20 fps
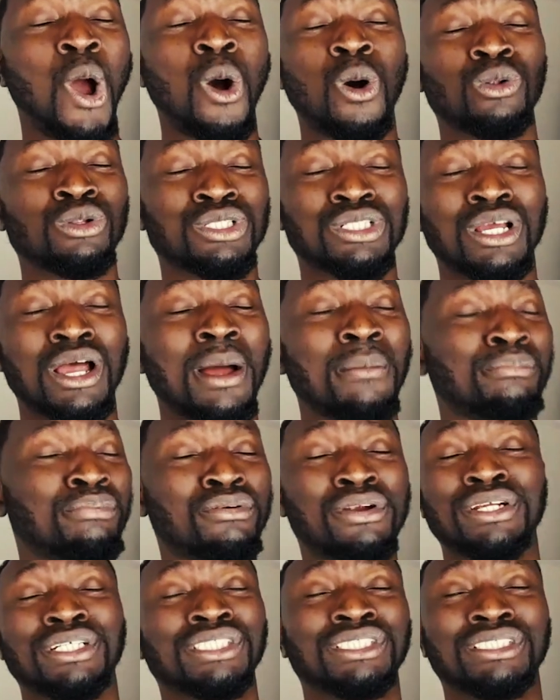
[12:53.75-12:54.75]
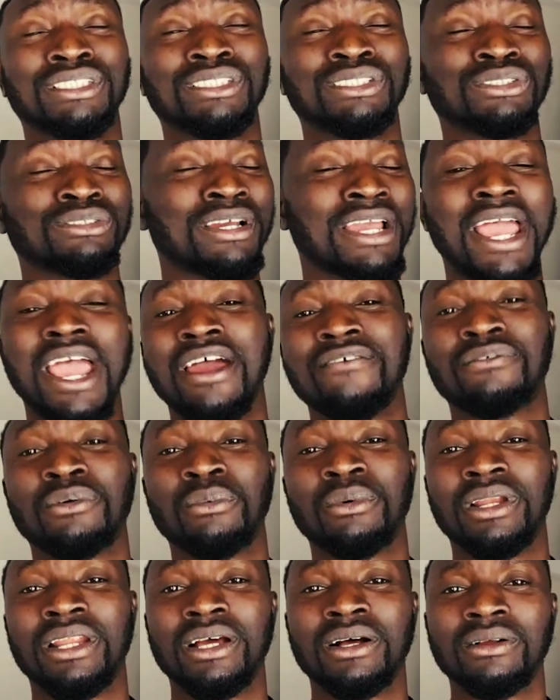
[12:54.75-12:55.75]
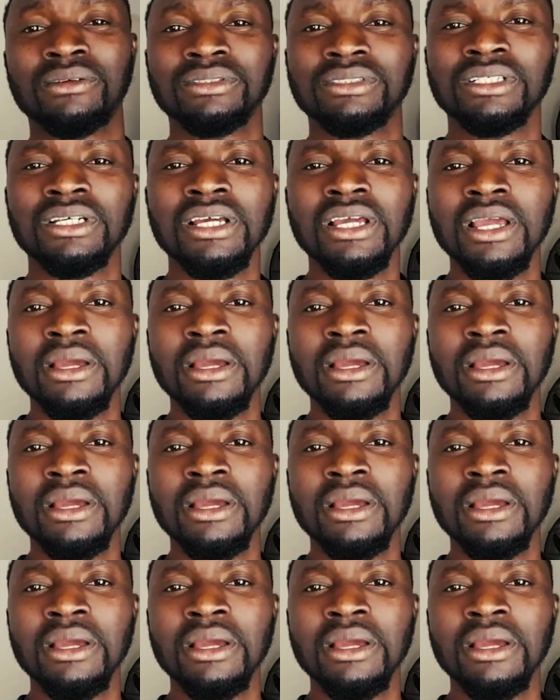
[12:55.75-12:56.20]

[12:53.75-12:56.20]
altar, preaching to everyone else?